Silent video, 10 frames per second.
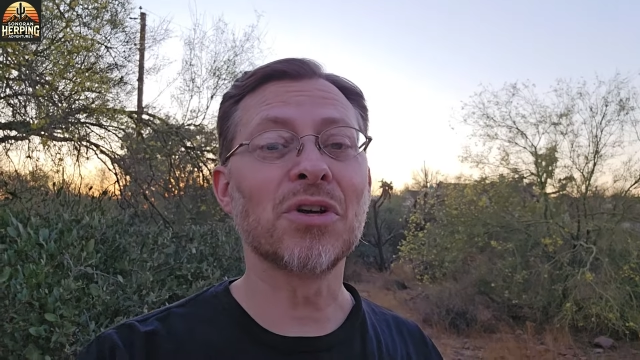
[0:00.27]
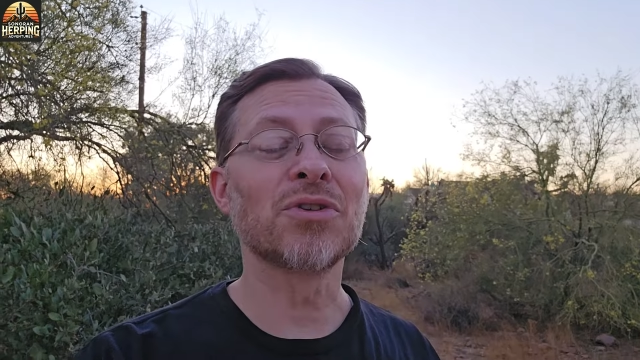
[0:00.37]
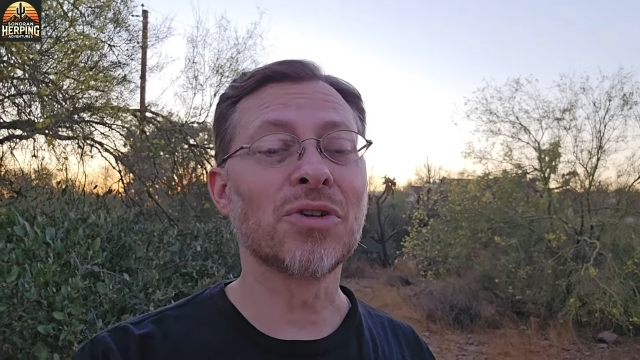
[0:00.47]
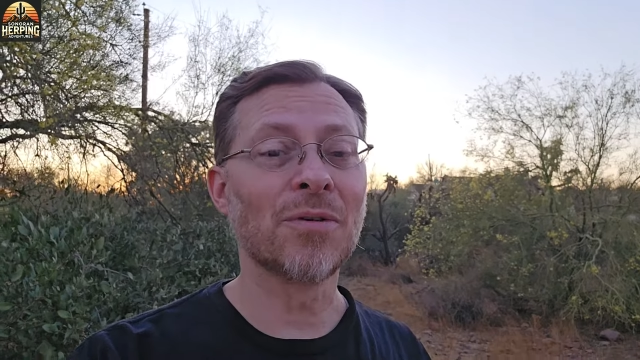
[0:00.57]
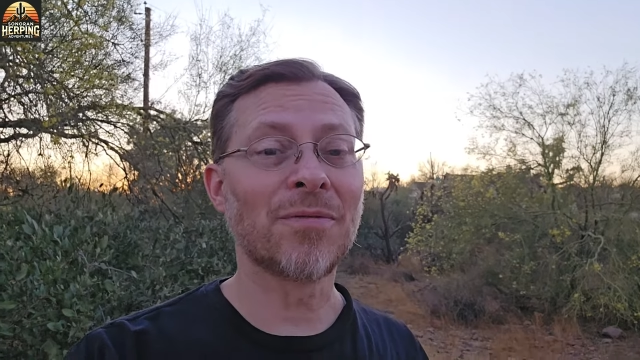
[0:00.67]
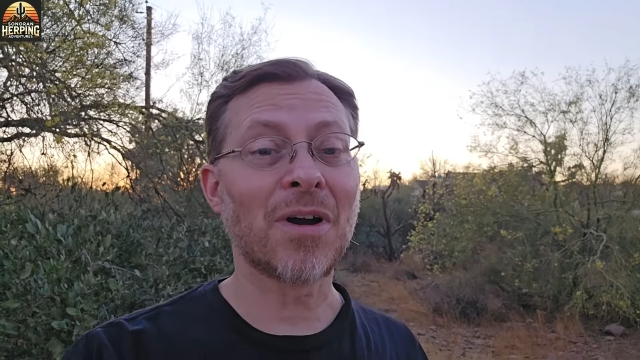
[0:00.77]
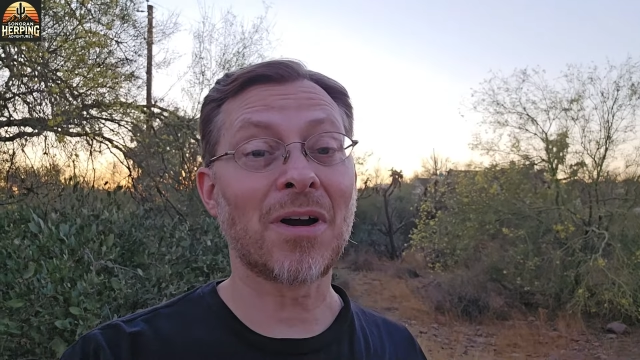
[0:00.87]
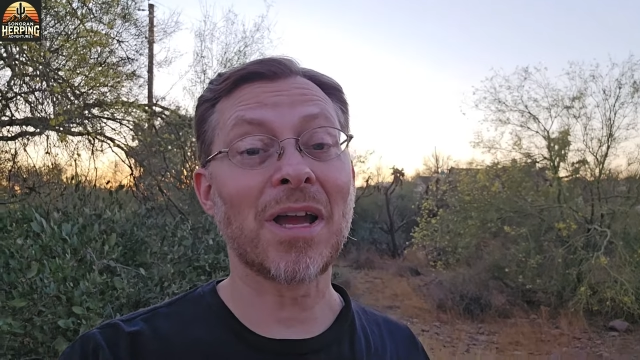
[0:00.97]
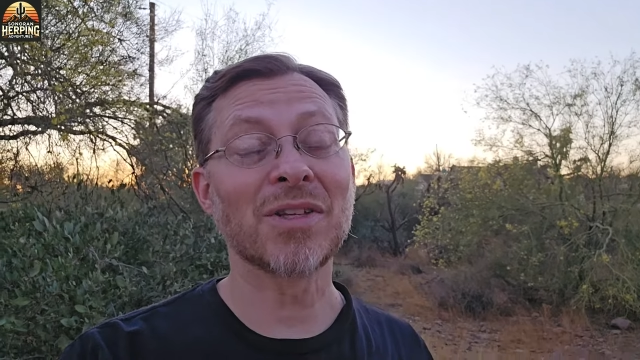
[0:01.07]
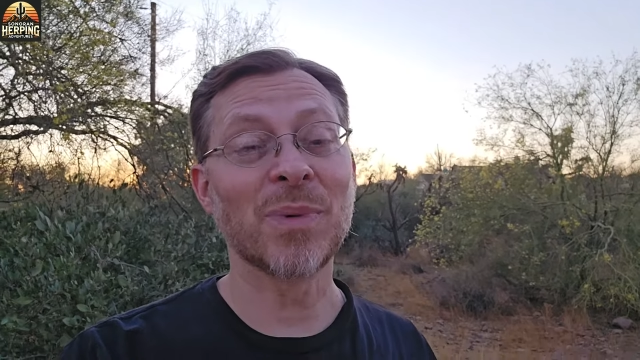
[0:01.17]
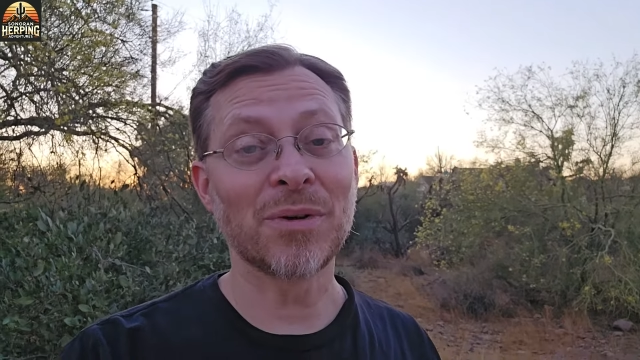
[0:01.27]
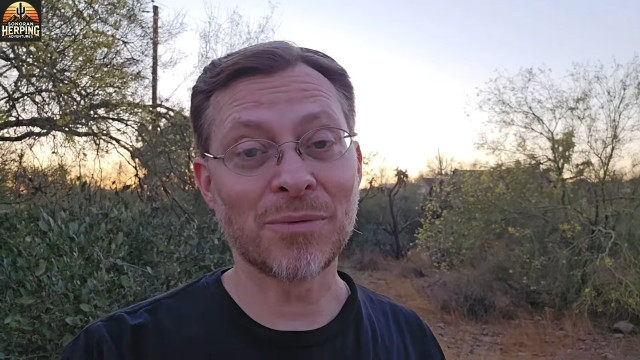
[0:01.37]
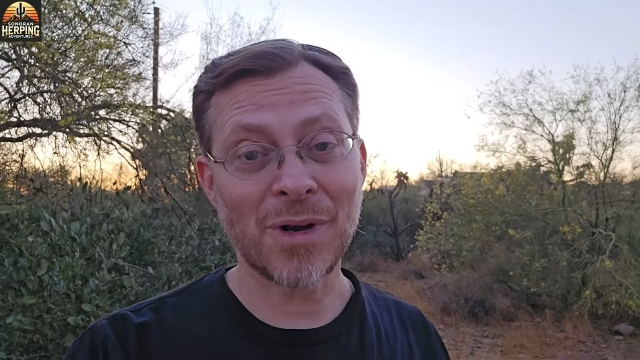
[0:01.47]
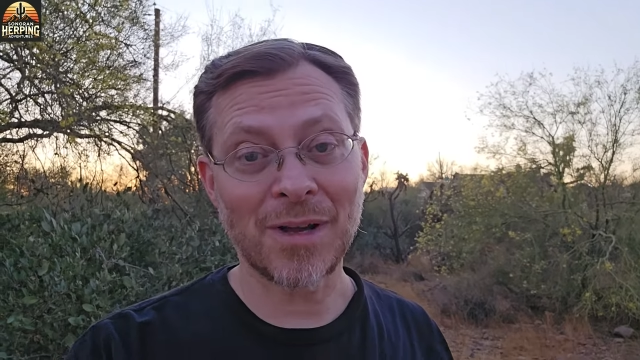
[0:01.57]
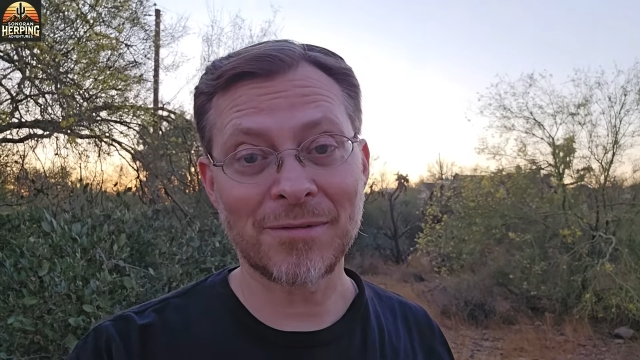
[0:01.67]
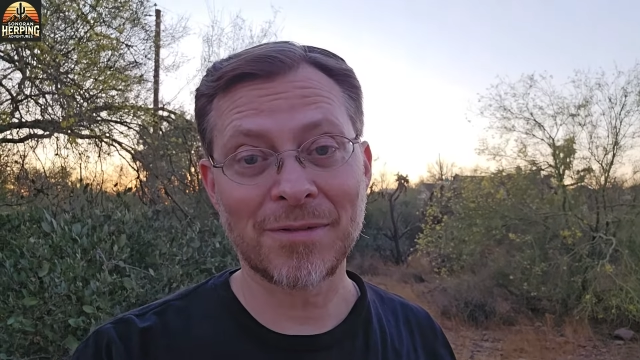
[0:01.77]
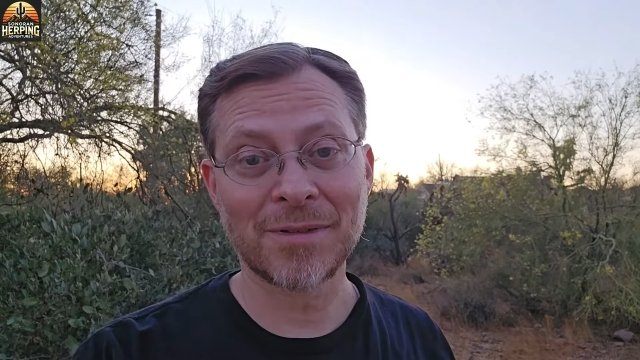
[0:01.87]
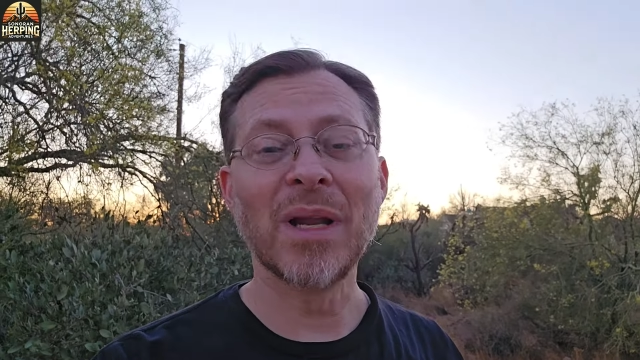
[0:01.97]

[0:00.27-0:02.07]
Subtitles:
year so far has been rough.